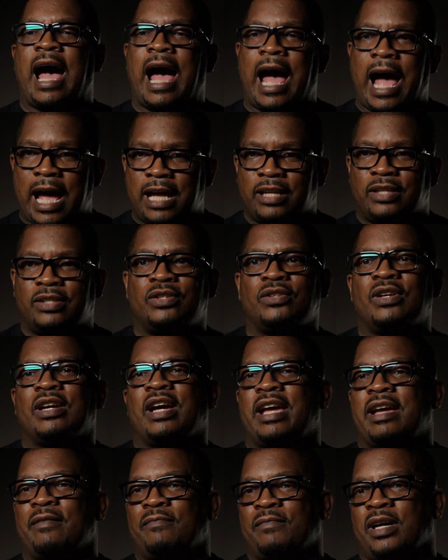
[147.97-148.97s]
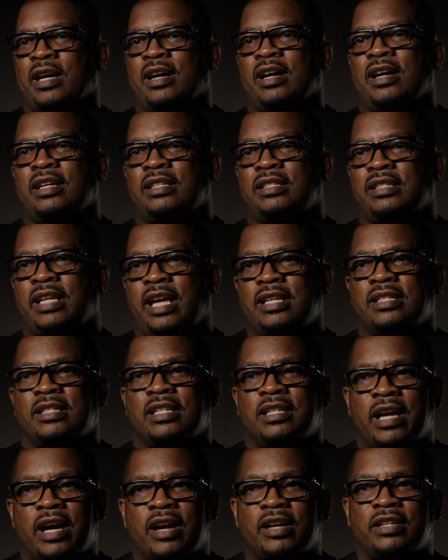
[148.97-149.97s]
I am uh, Change
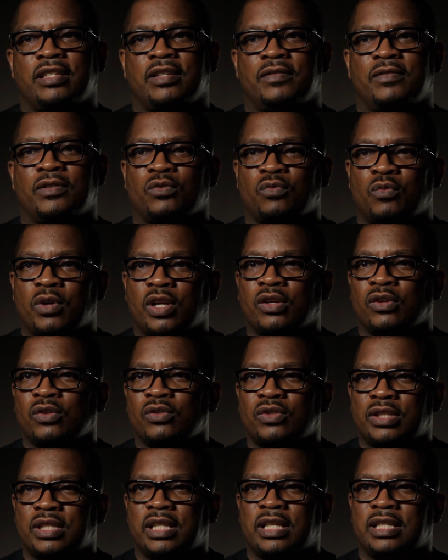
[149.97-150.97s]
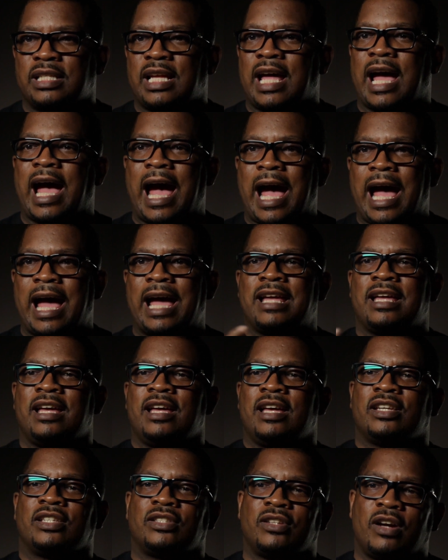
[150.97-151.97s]
the Narrative is one of those things that I
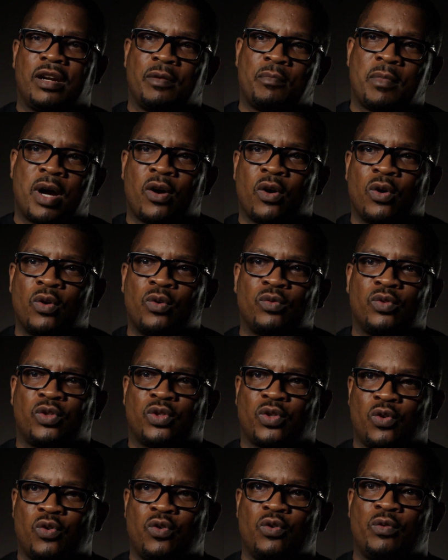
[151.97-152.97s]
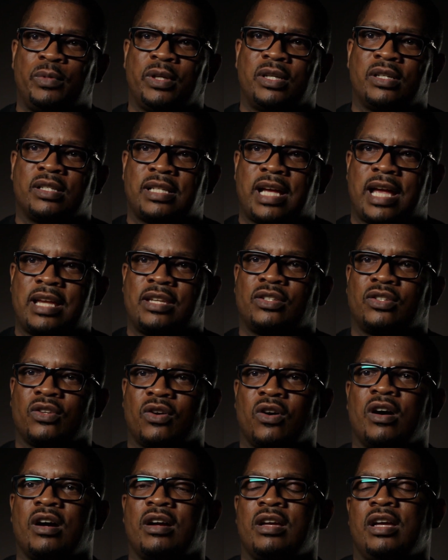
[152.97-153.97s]
started my own school because I
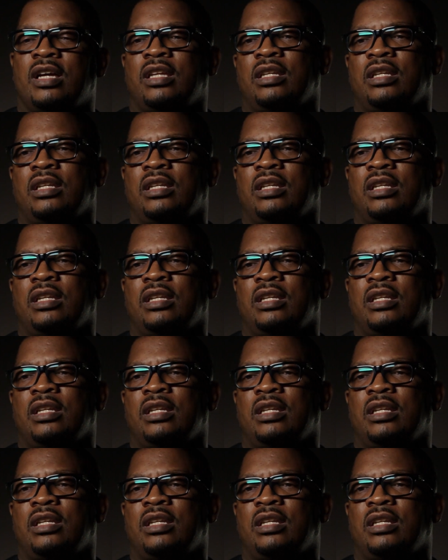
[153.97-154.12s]
saw